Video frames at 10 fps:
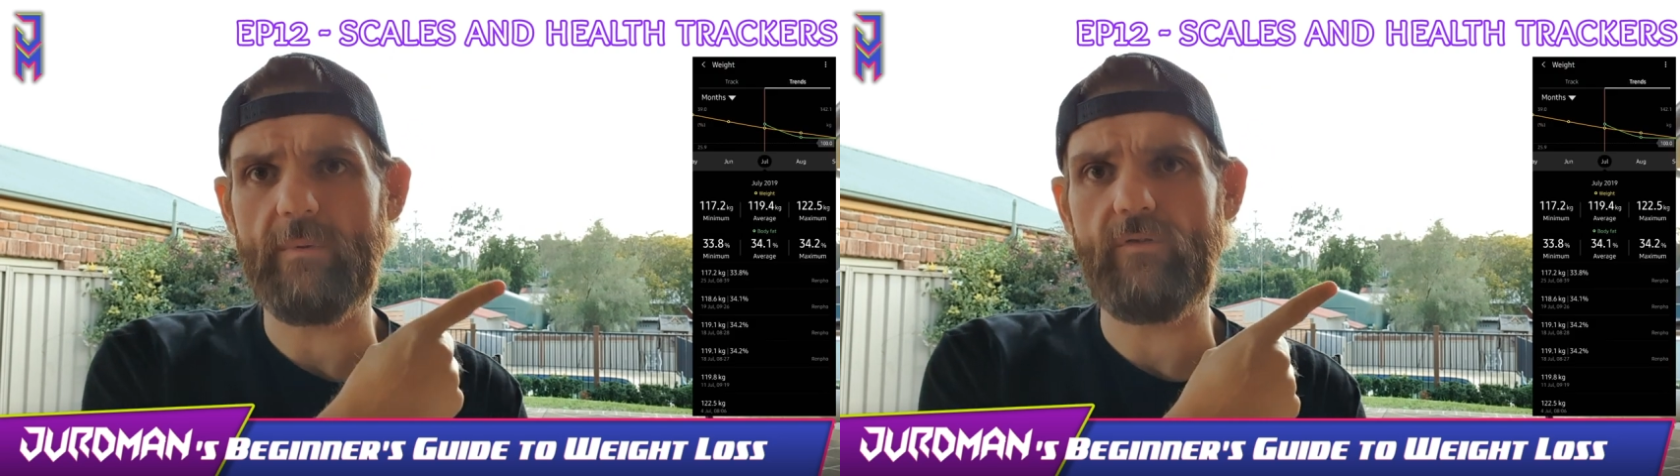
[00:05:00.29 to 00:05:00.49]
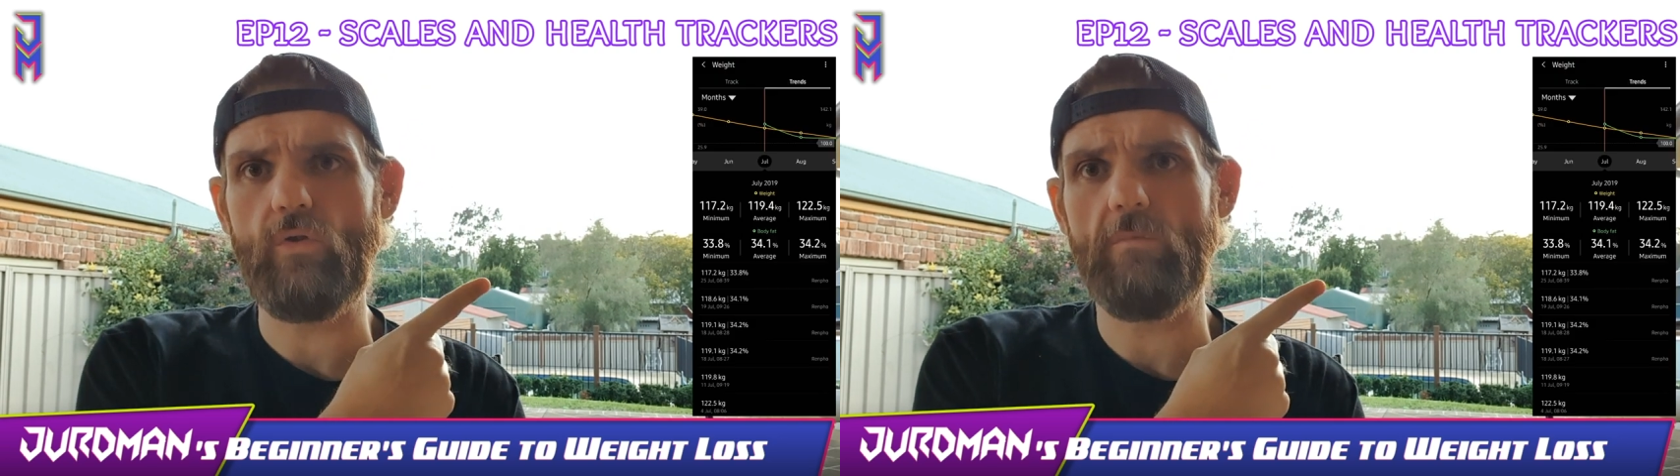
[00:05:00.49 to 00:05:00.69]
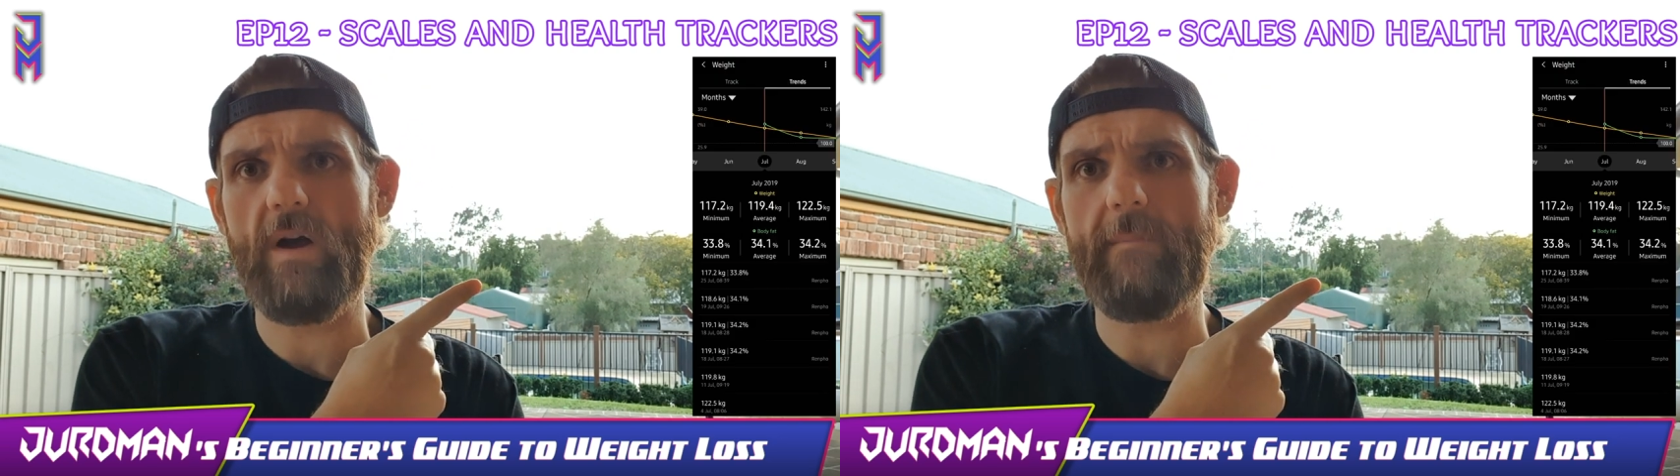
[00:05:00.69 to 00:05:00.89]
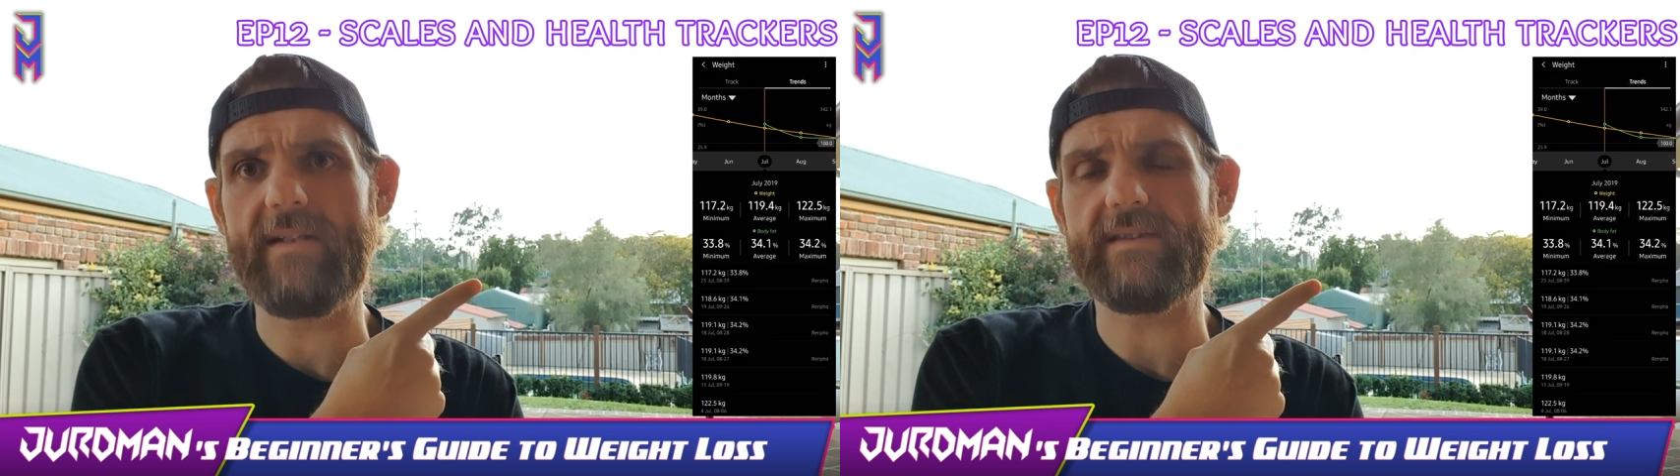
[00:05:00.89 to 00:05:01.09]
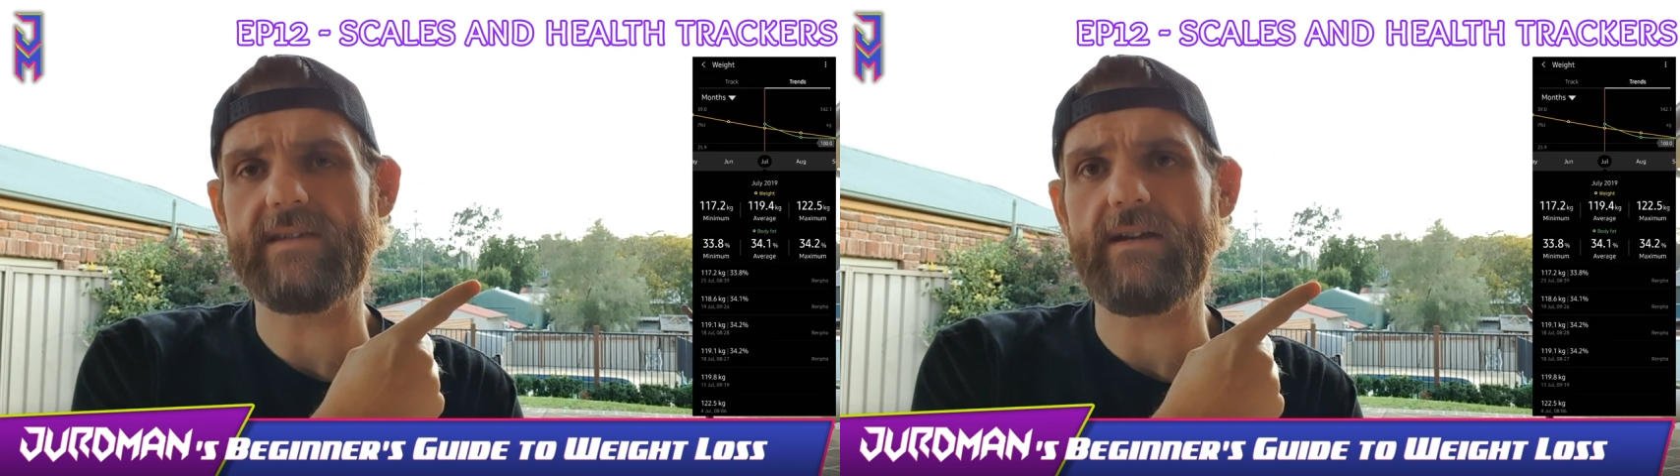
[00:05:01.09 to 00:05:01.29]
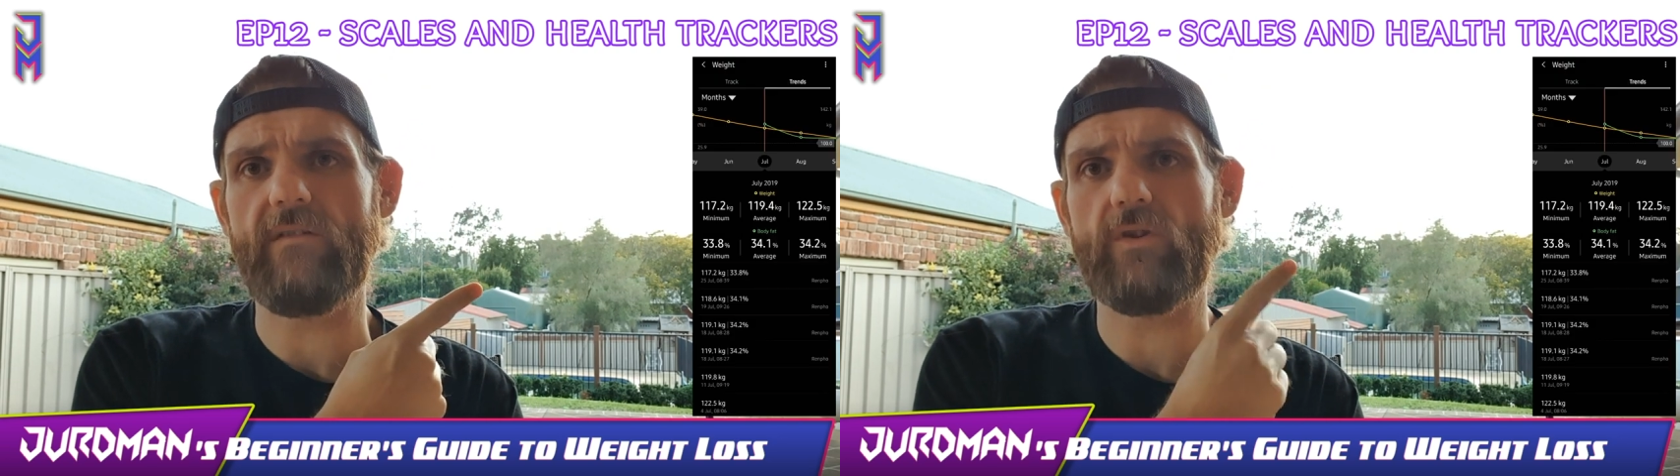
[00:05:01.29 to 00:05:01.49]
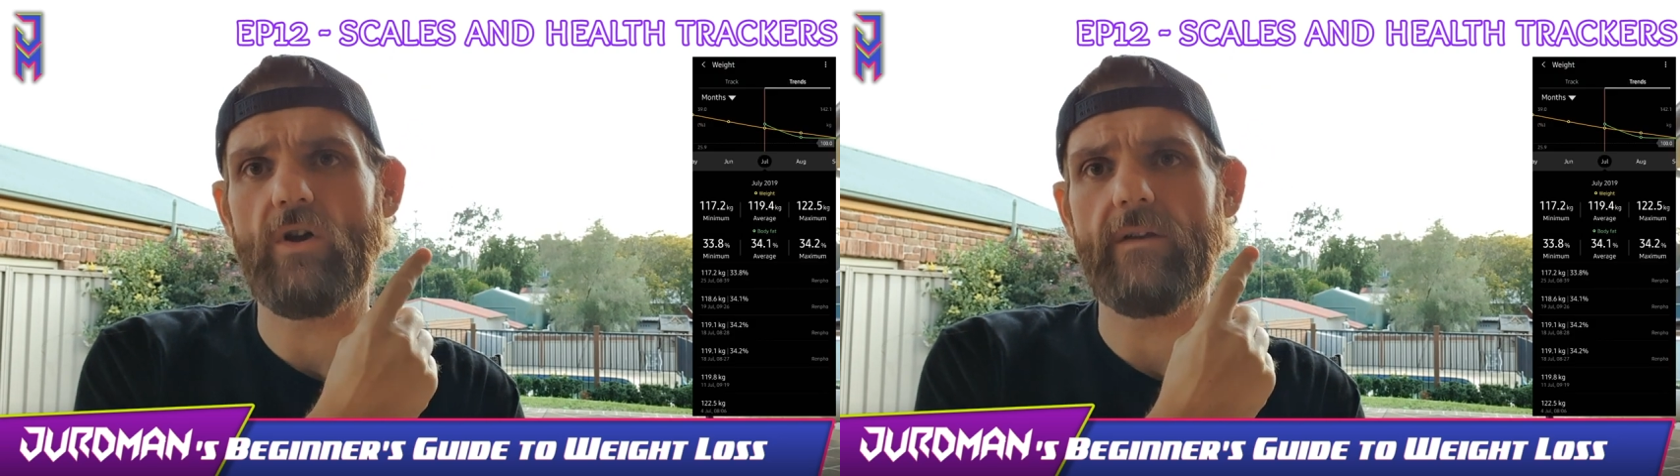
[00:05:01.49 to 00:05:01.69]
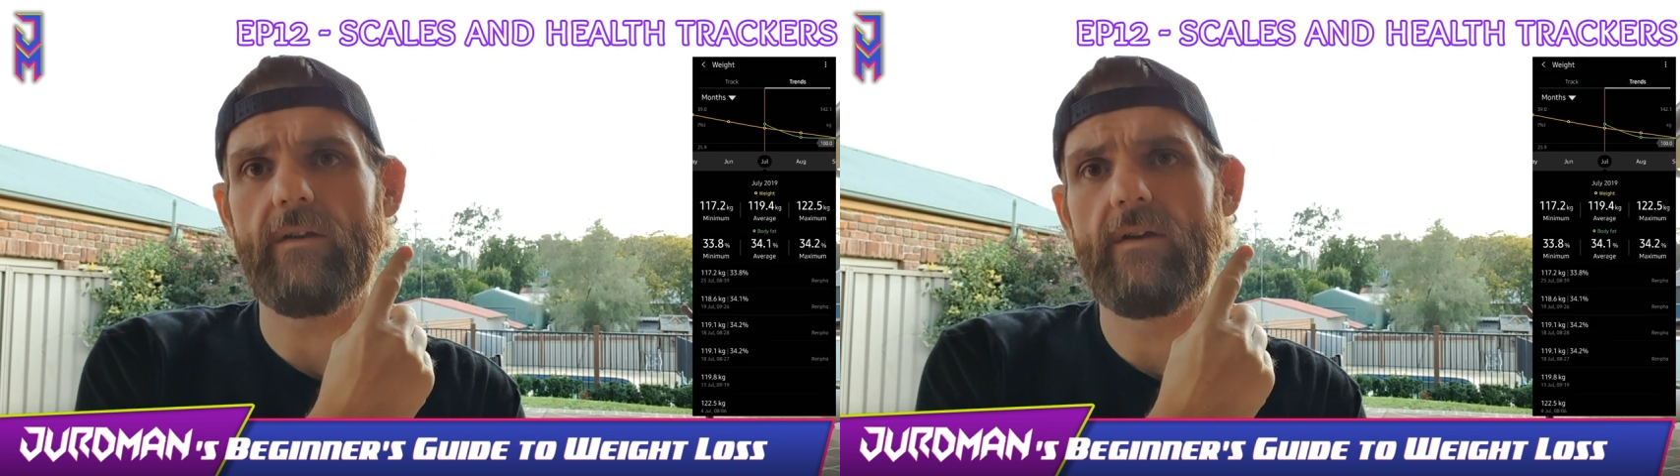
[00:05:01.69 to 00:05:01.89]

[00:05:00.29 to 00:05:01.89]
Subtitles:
few of my months there. I've got,